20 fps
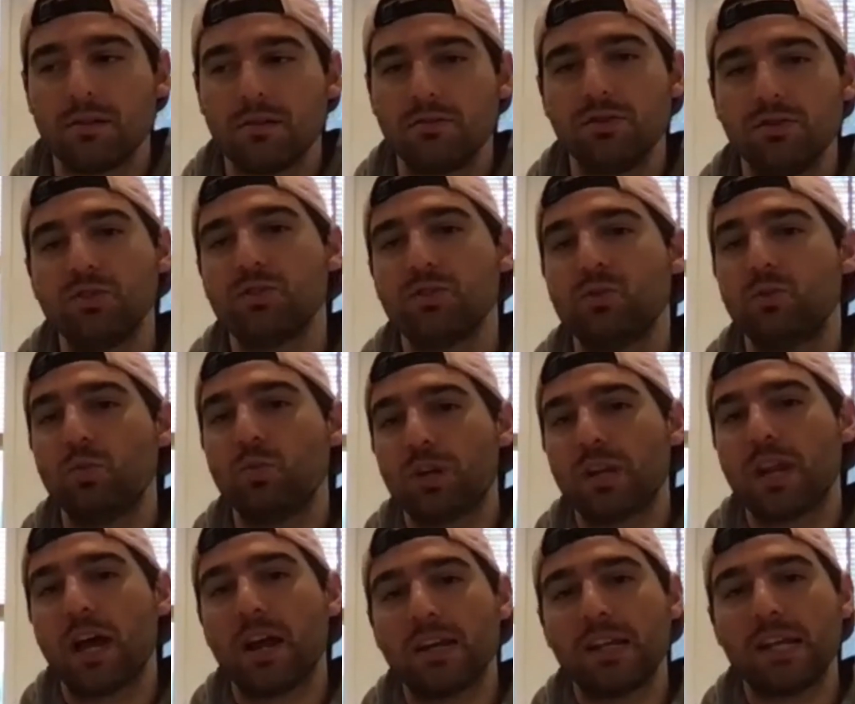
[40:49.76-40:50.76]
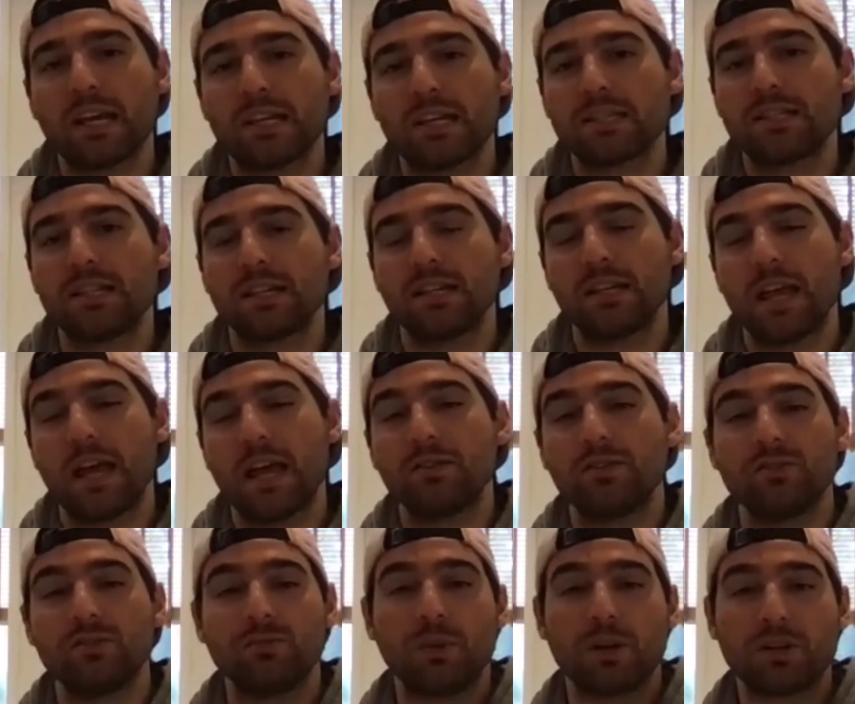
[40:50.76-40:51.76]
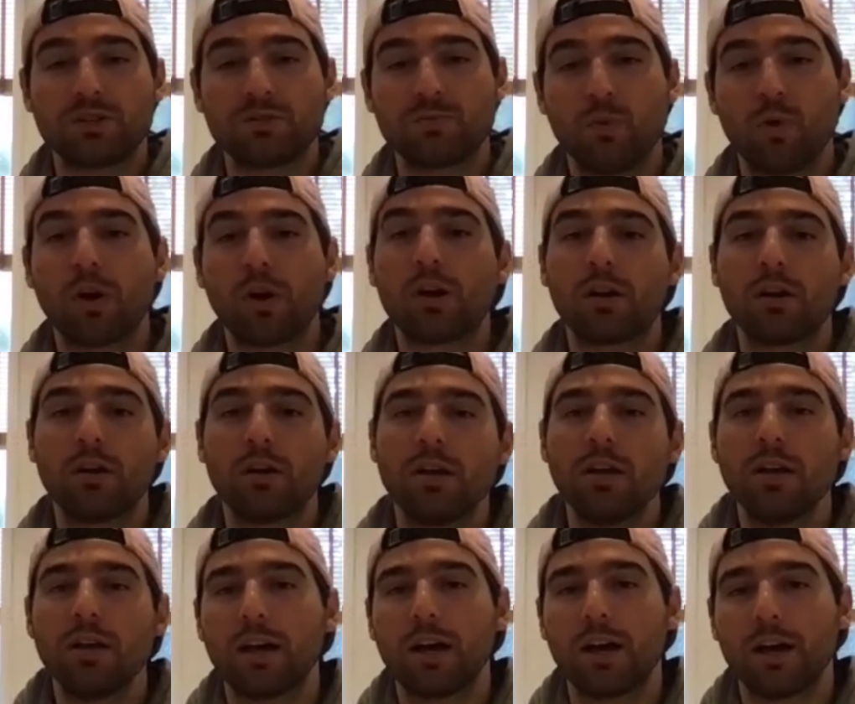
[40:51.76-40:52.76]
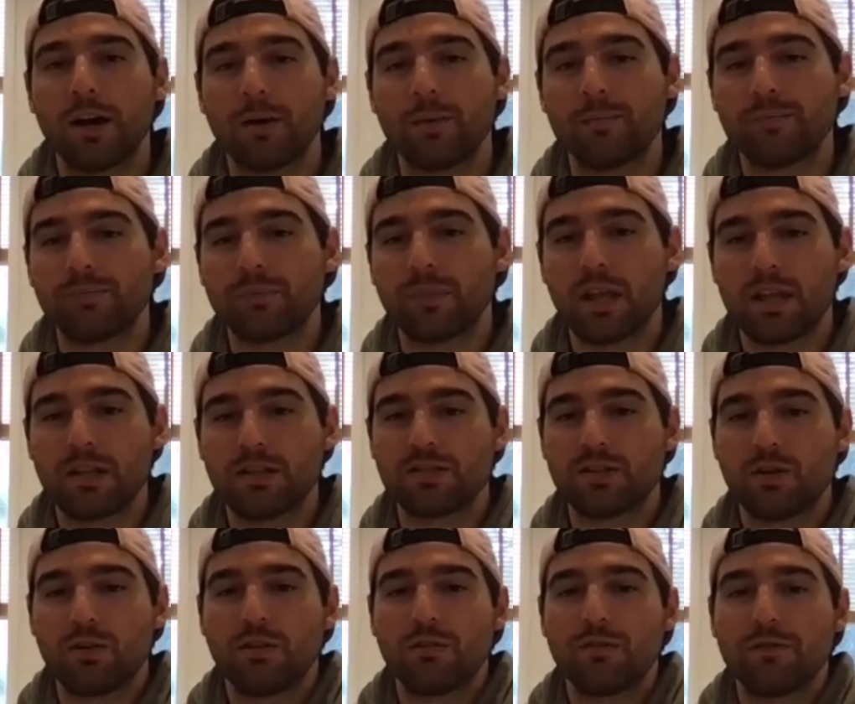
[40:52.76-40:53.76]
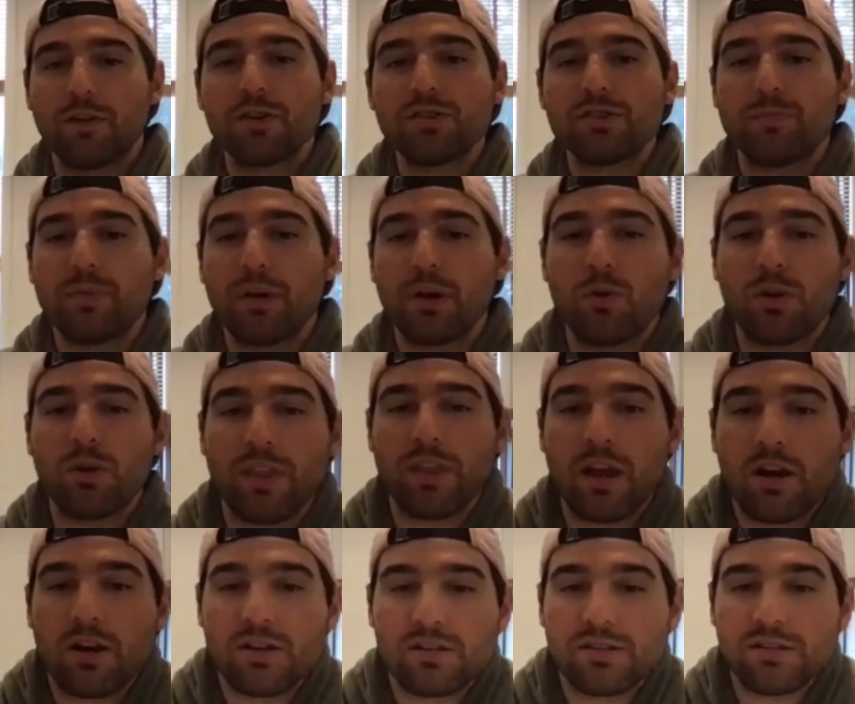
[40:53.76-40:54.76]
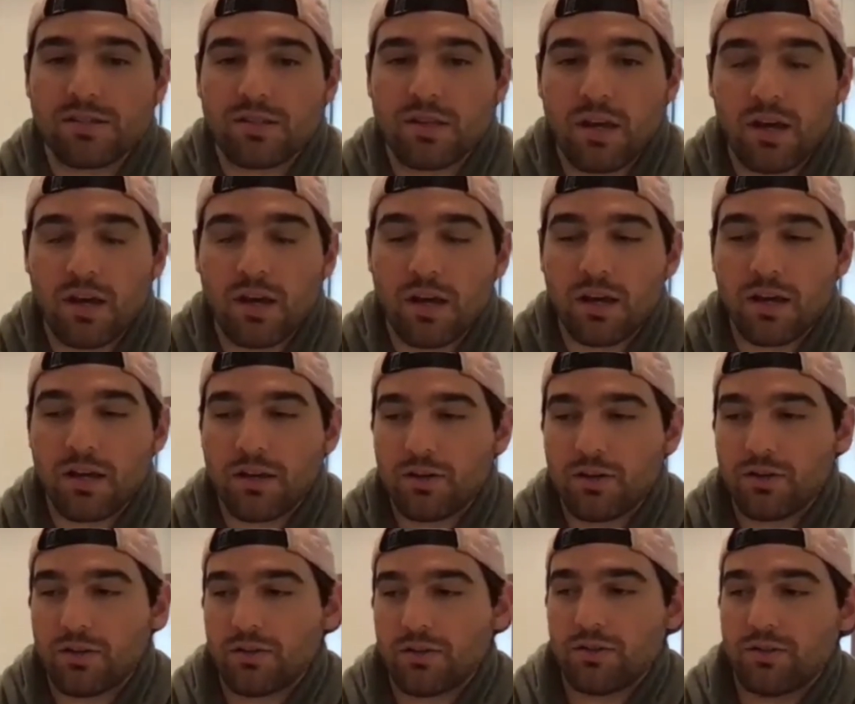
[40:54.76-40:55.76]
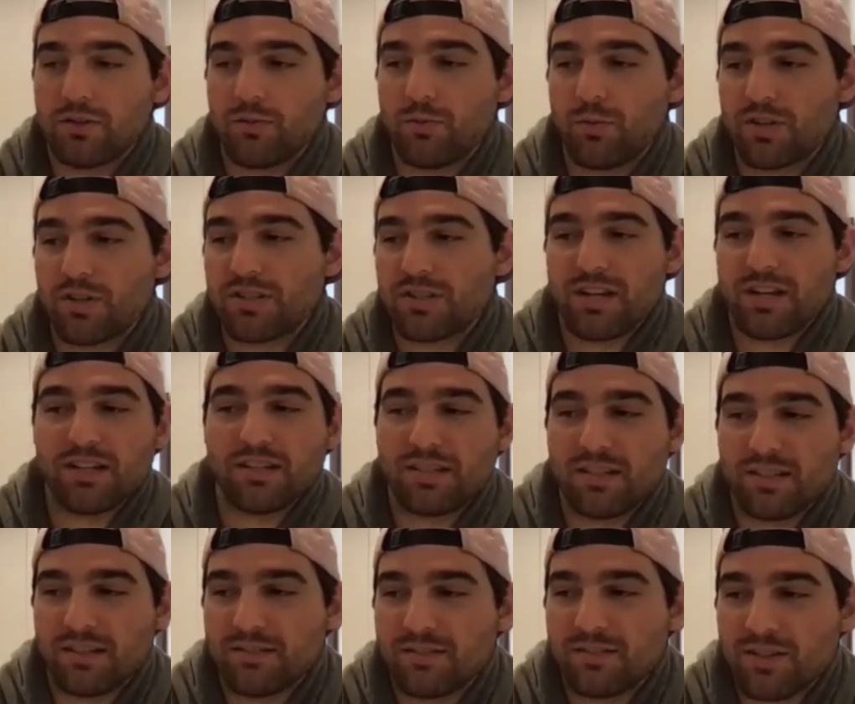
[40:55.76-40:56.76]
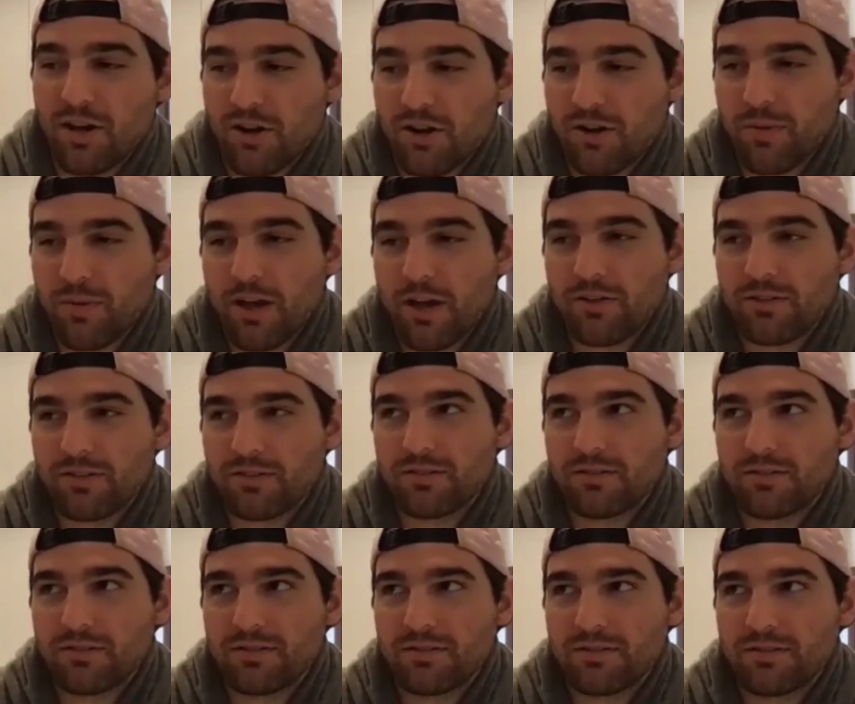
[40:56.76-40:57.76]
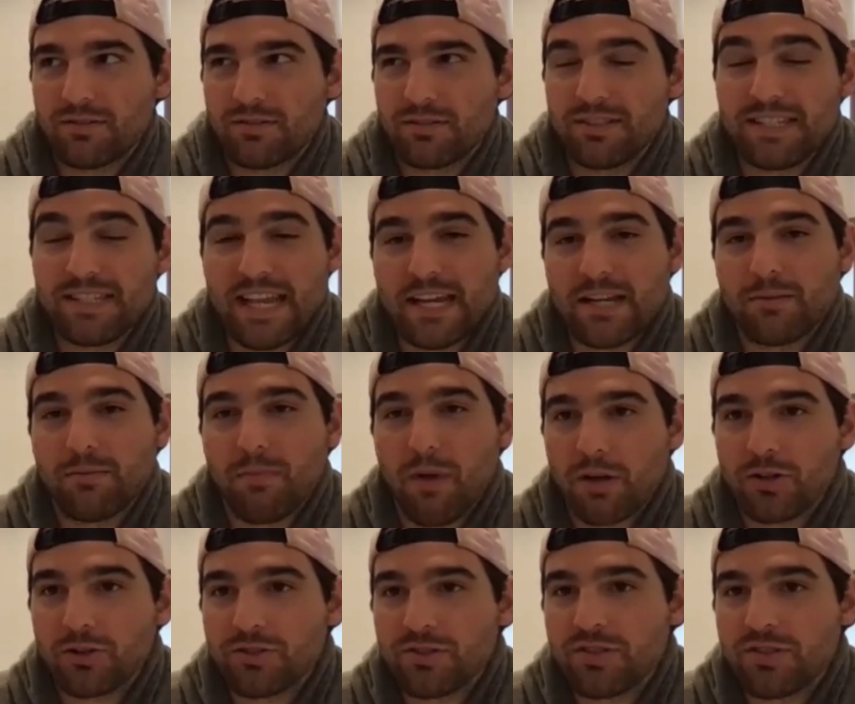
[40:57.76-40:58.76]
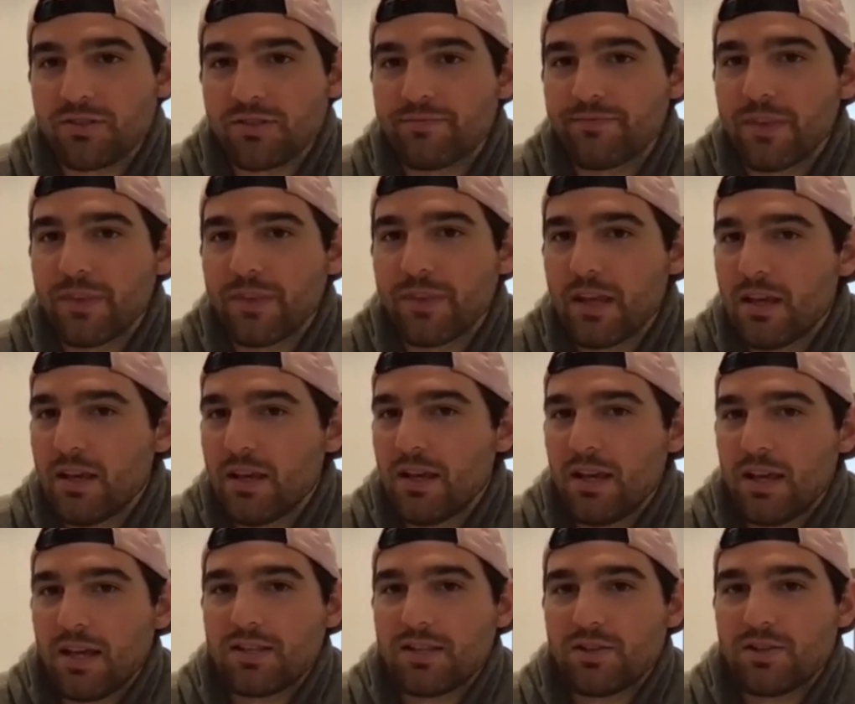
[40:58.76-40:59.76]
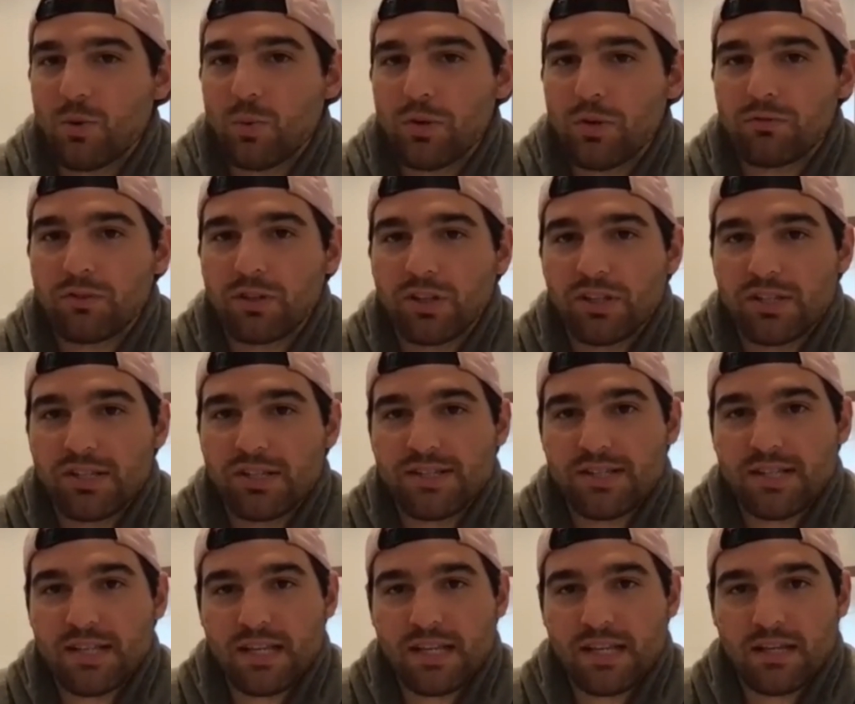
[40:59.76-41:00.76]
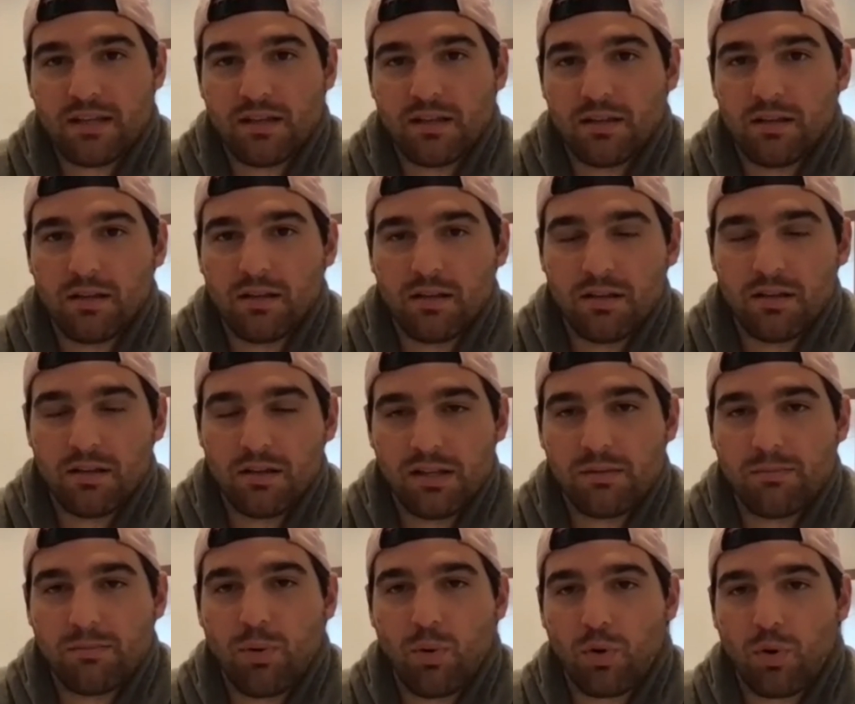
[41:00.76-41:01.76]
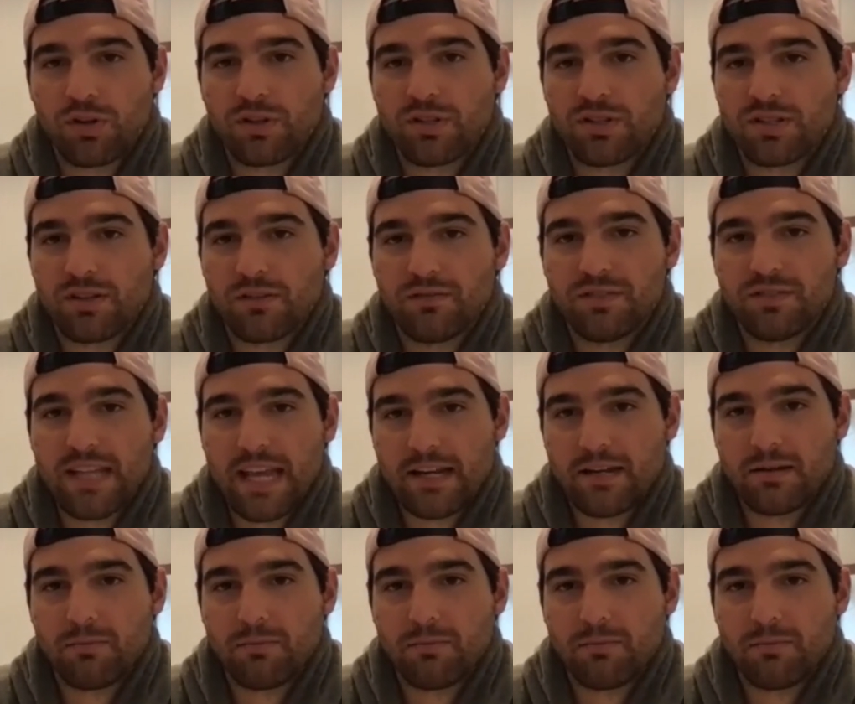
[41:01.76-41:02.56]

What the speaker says: do what IDX did and do much more. And so the first big one there is we're excited to talk about data models. And so we really see the importance of data